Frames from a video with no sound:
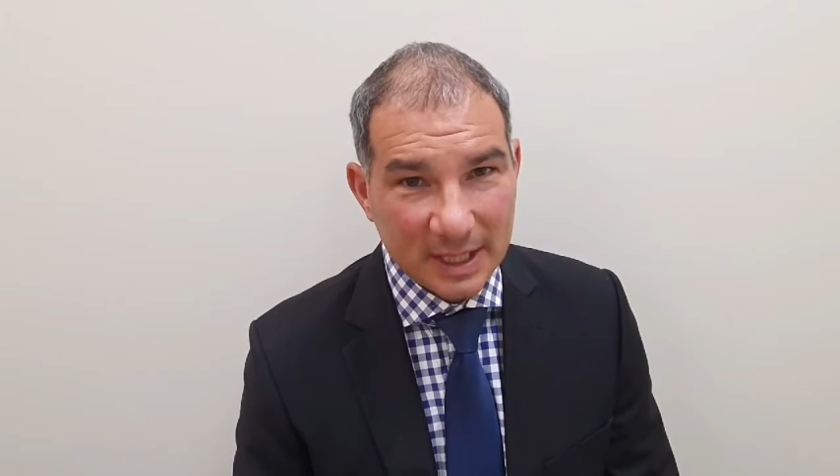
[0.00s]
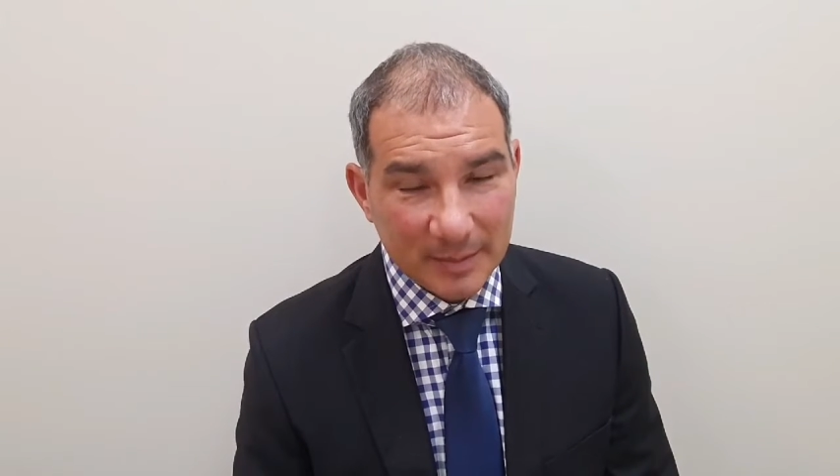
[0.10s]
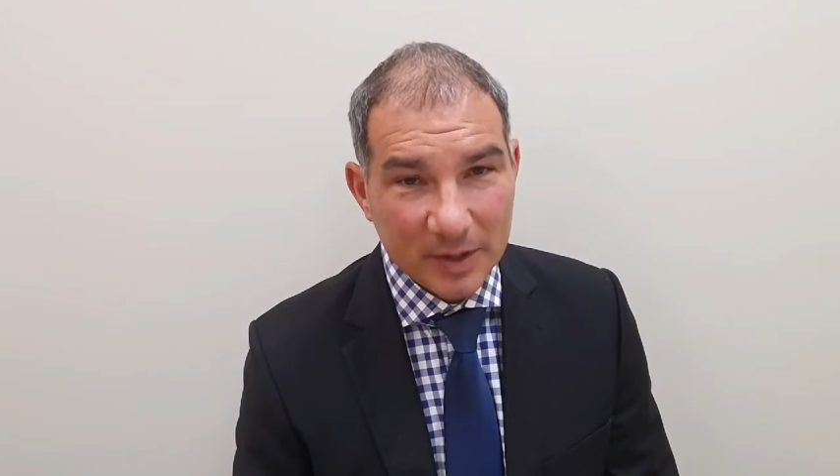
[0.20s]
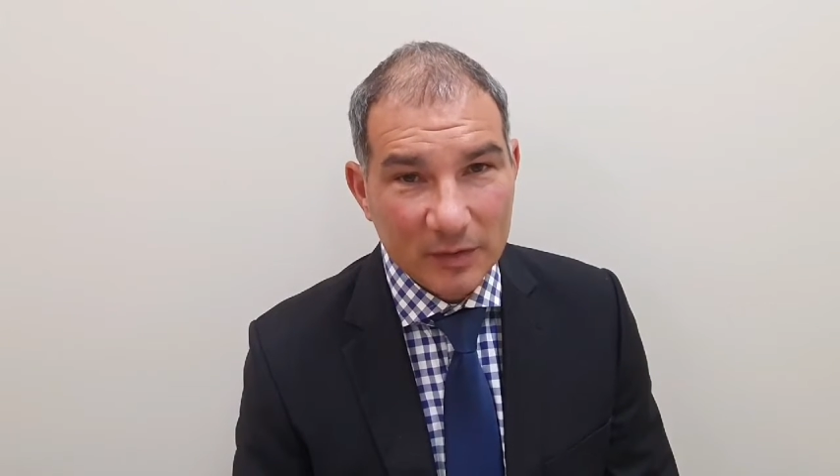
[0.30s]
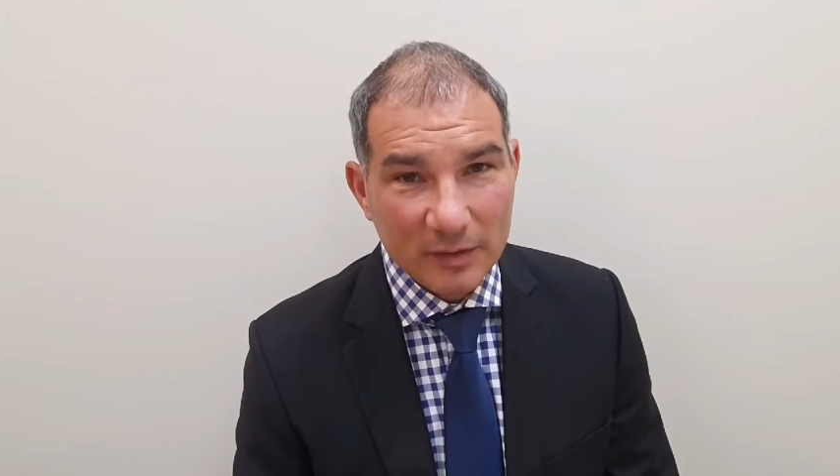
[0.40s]

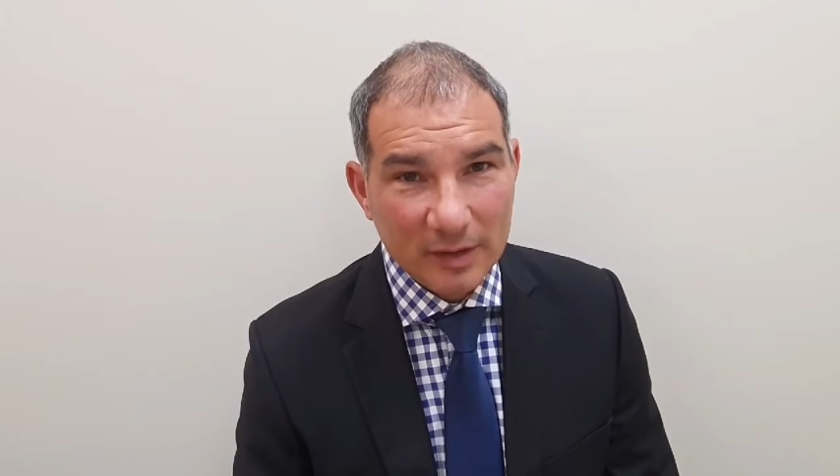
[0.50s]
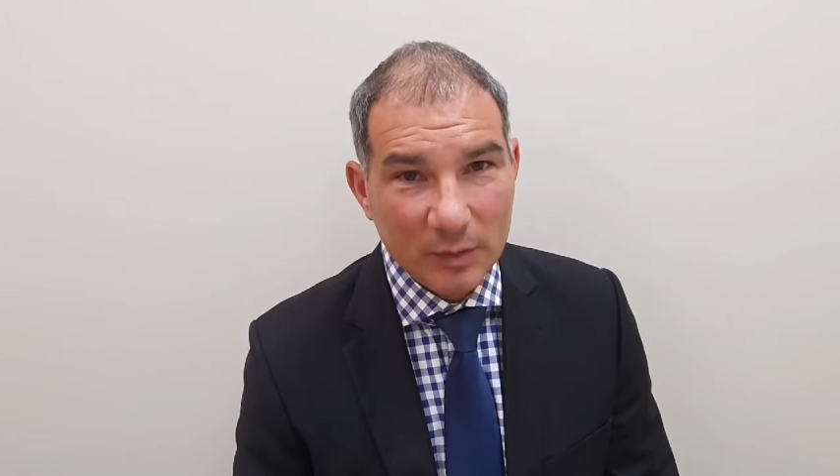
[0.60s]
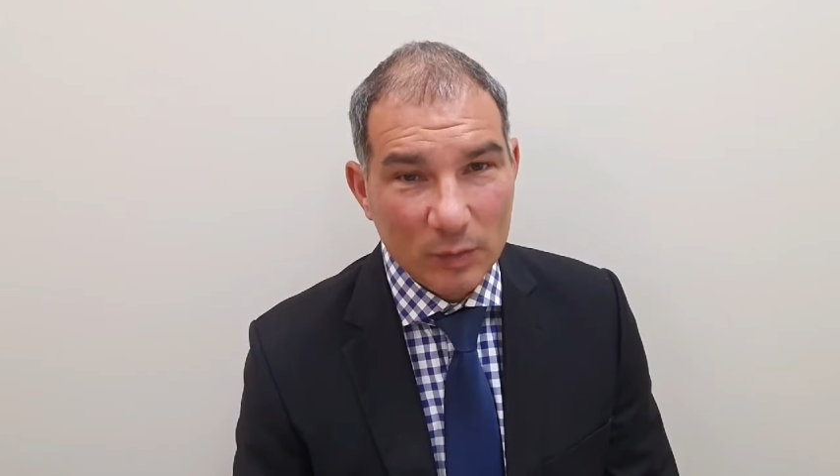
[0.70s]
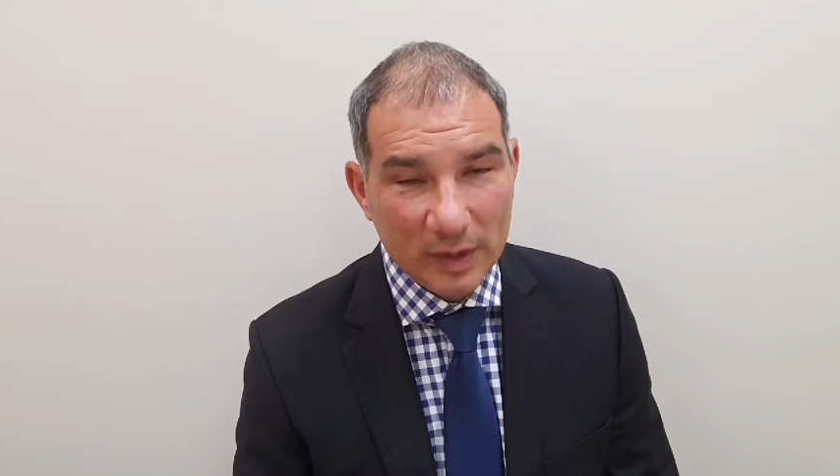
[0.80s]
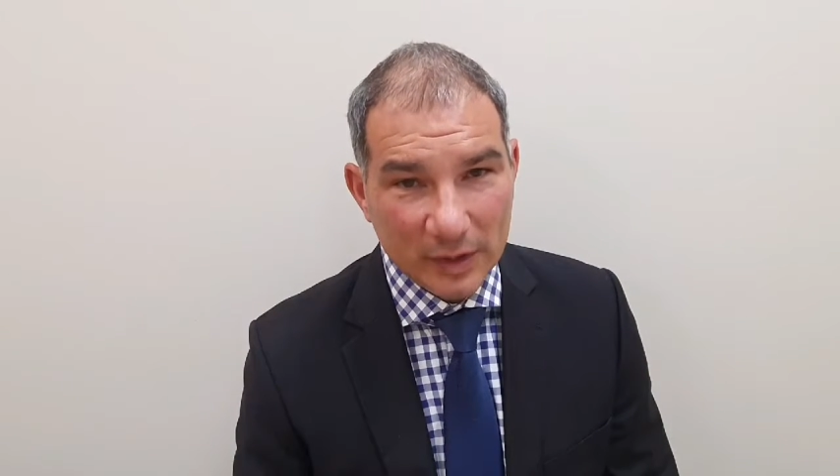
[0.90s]
up
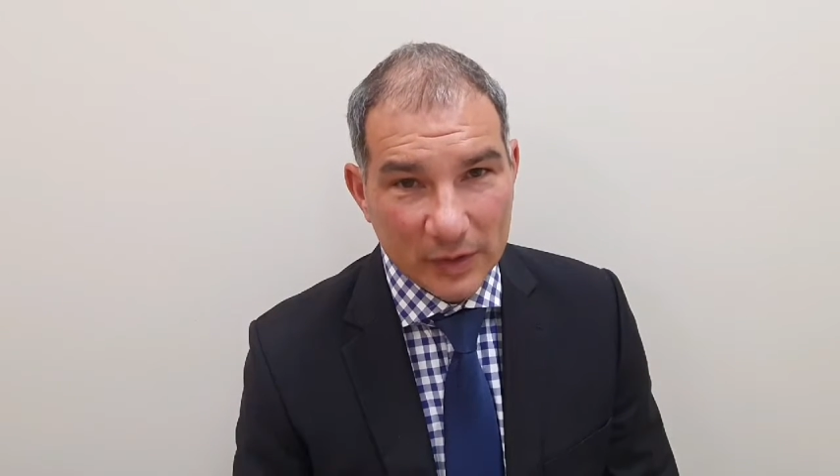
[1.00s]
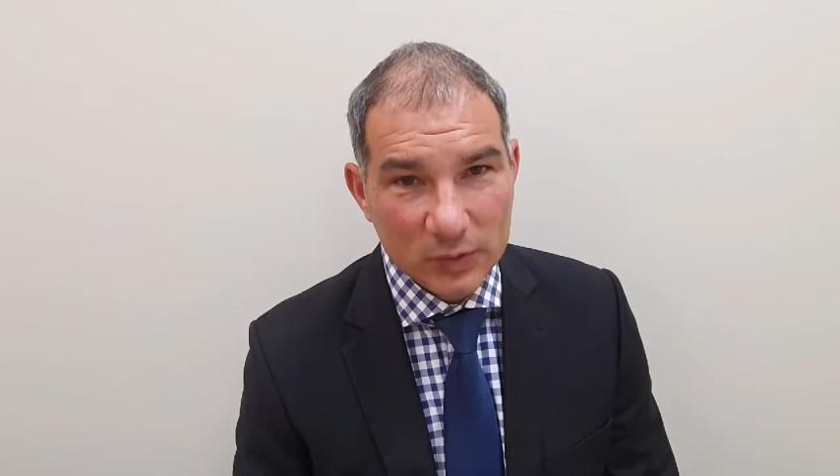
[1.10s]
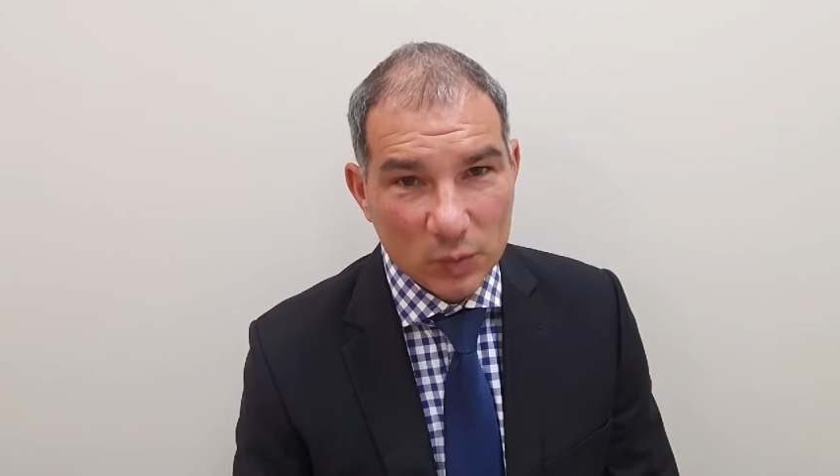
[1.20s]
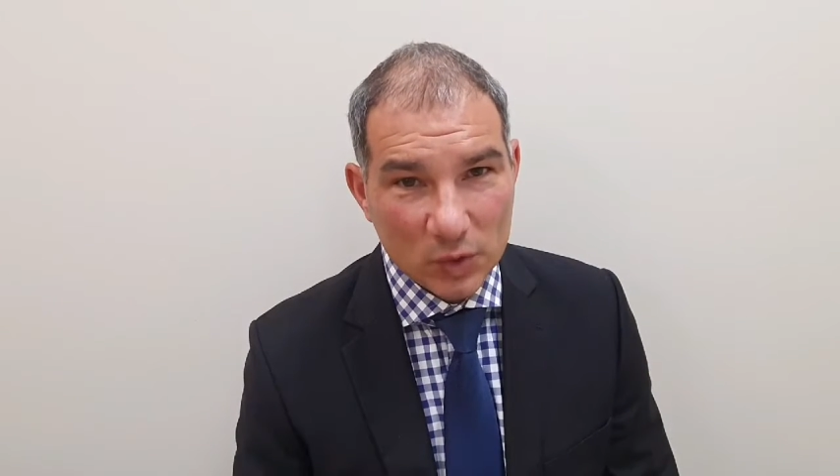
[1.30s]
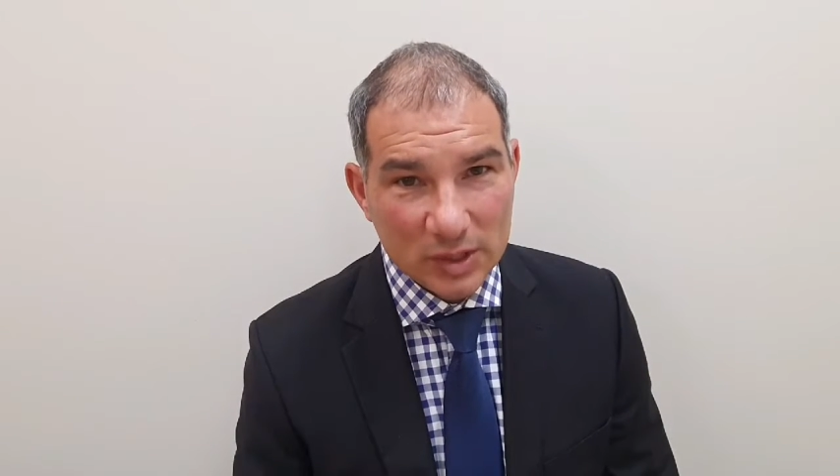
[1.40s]
with those
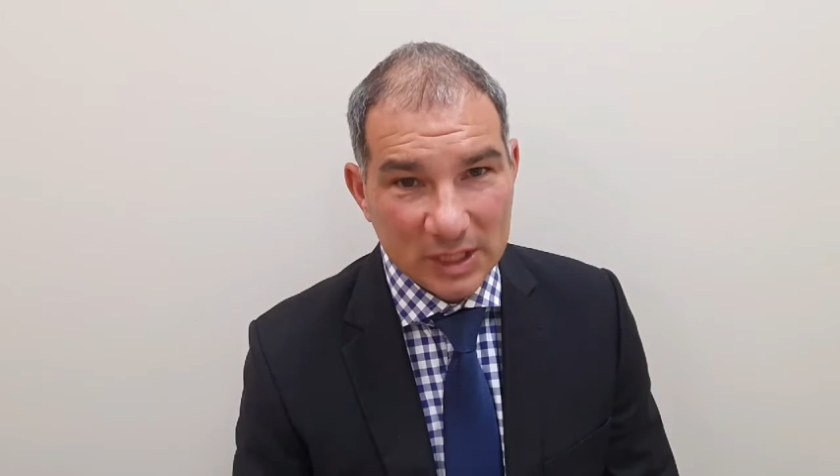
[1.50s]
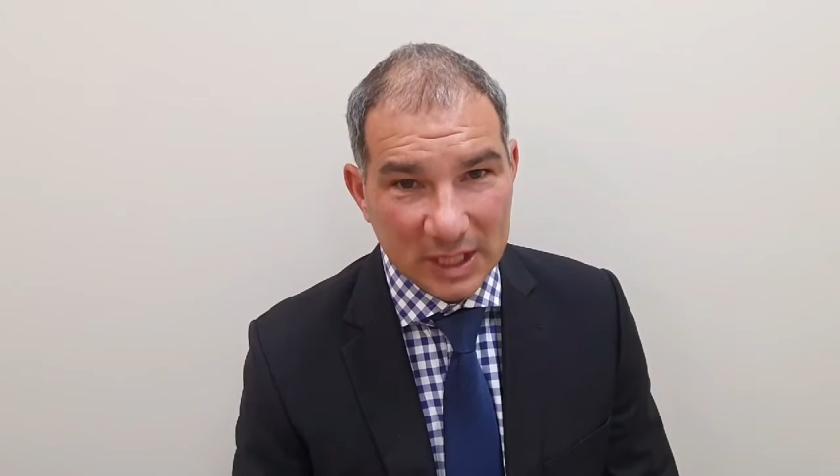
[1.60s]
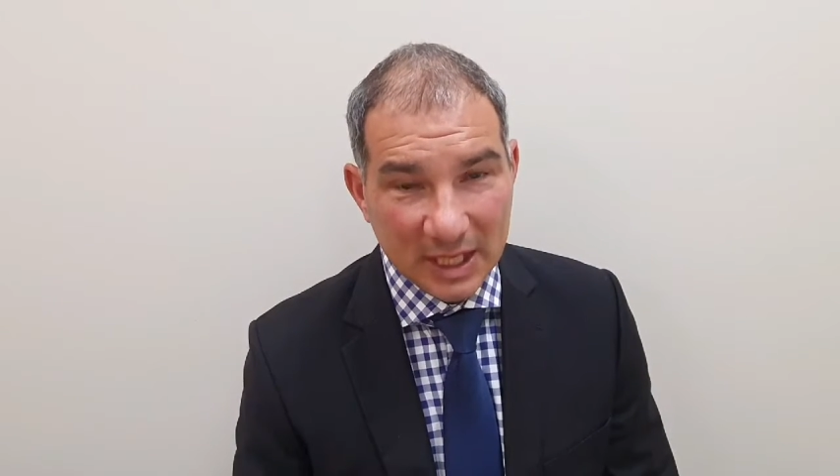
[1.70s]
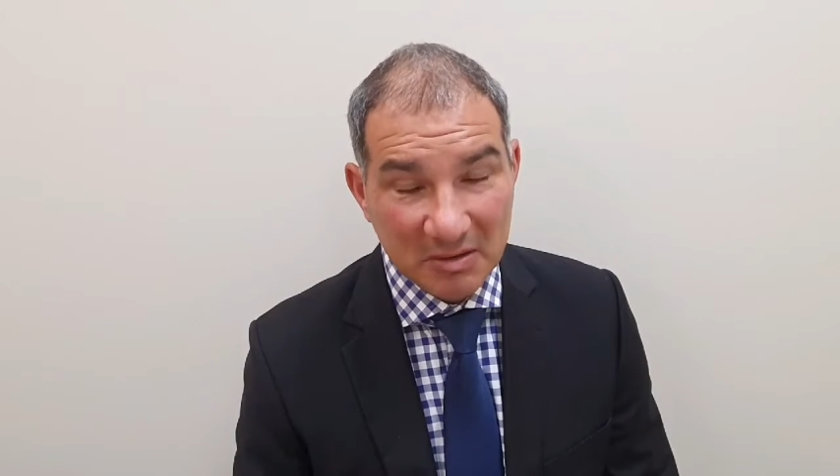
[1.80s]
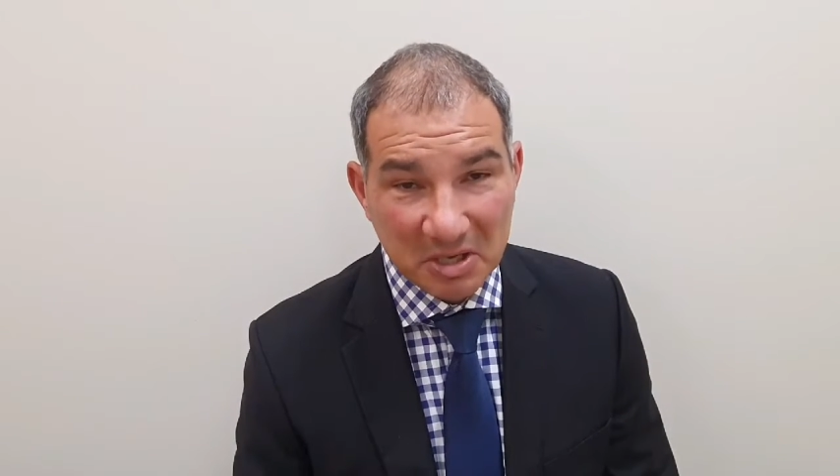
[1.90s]
words in
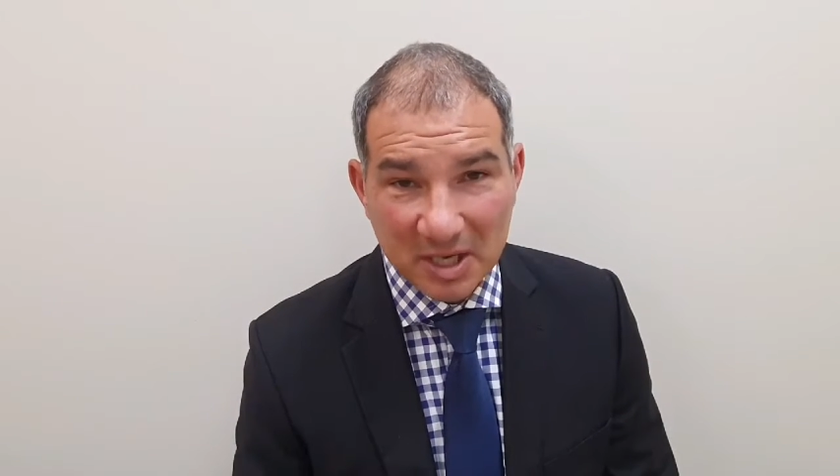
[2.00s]
there.